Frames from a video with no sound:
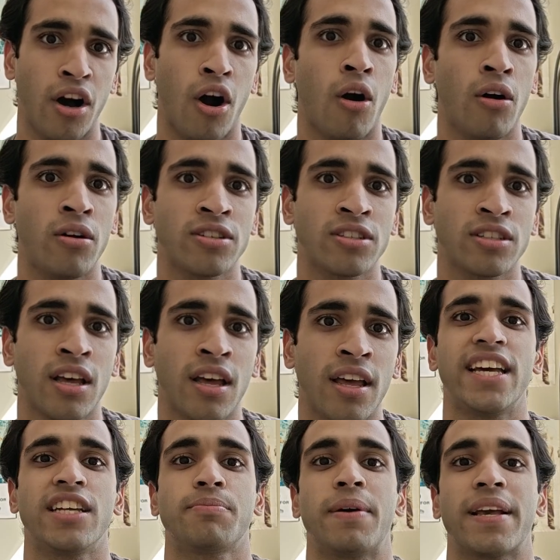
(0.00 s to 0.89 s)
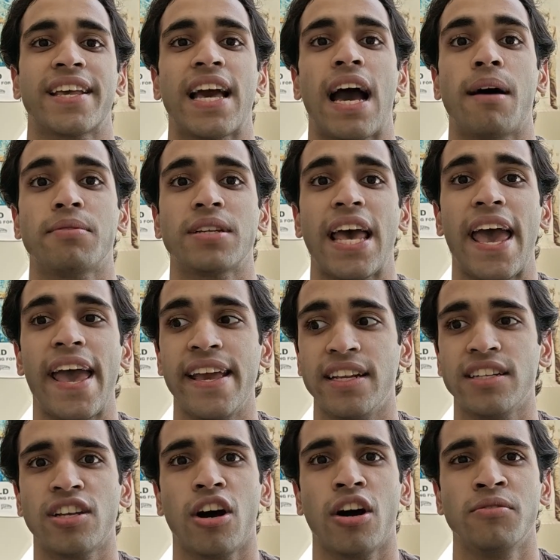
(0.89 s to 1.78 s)
not. He has been capped
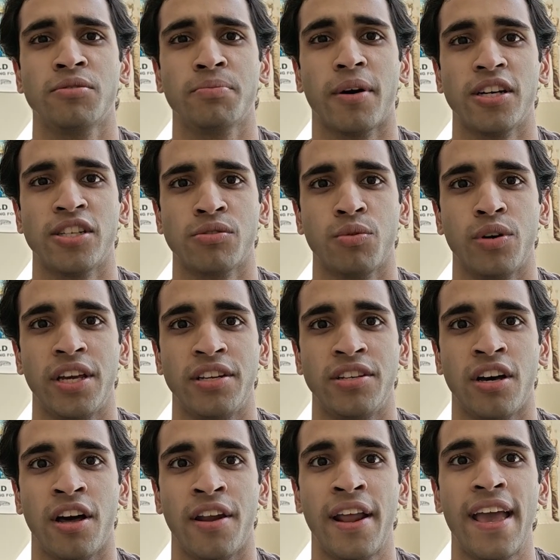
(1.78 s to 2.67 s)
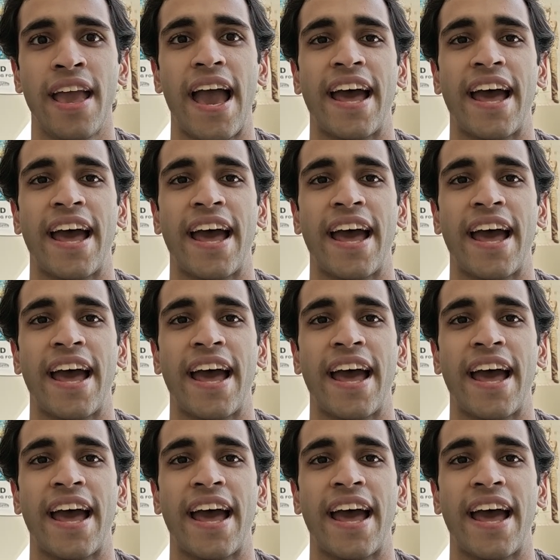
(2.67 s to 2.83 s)
8 times by Sweden,